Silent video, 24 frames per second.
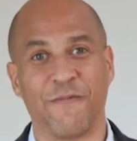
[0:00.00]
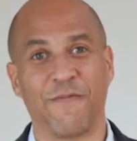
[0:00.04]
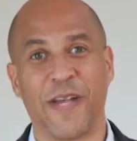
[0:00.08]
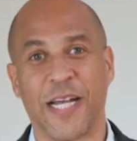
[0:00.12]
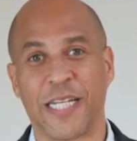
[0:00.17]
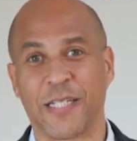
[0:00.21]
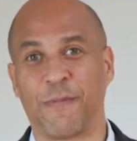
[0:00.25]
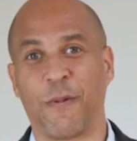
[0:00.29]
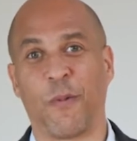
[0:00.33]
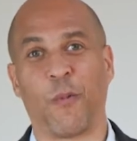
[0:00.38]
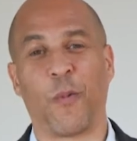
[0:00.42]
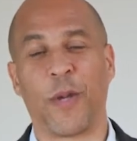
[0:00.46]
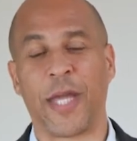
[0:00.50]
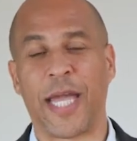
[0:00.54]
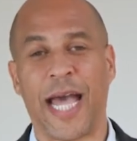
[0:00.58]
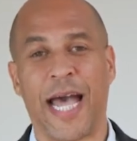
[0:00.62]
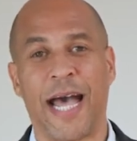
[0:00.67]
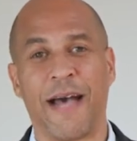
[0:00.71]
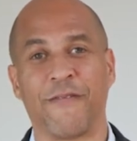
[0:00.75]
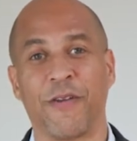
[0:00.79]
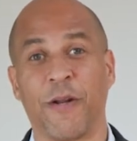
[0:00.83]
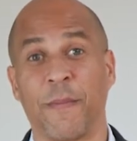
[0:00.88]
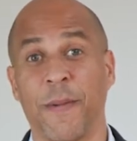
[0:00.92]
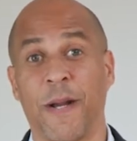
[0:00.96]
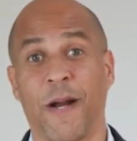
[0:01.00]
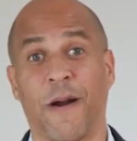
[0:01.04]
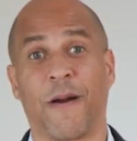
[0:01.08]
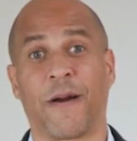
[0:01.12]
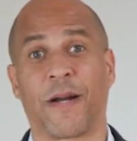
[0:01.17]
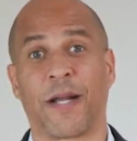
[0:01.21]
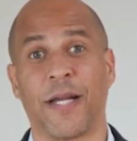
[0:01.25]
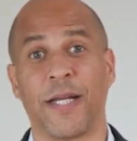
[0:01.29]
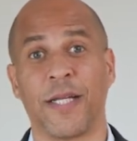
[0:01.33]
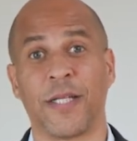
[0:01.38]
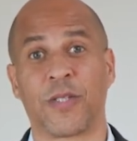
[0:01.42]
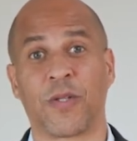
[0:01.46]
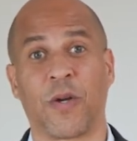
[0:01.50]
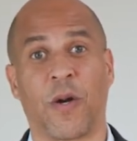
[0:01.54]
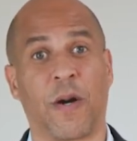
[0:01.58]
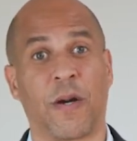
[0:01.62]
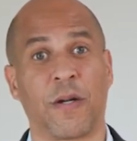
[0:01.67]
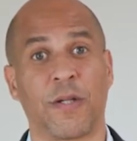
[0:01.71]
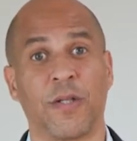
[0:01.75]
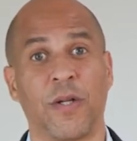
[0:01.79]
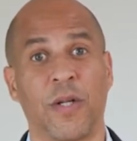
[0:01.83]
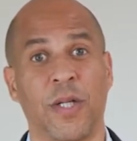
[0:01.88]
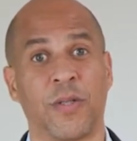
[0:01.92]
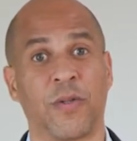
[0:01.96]
investment we have in America is
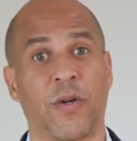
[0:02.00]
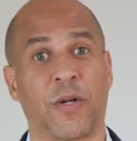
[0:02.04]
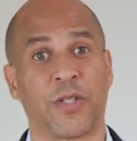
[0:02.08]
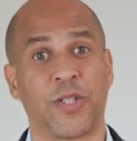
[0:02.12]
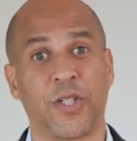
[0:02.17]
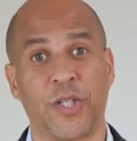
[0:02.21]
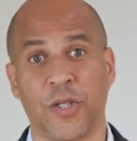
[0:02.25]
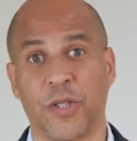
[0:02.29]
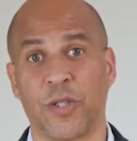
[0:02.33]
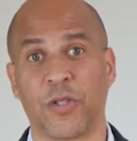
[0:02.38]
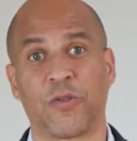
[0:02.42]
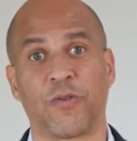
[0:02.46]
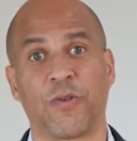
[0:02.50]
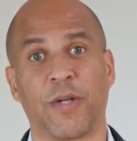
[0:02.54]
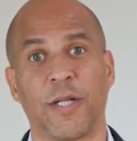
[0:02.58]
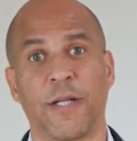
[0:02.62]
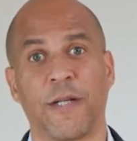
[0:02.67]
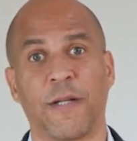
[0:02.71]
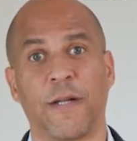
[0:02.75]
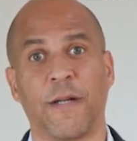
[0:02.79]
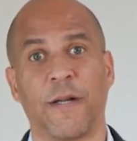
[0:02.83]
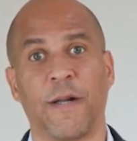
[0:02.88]
our children.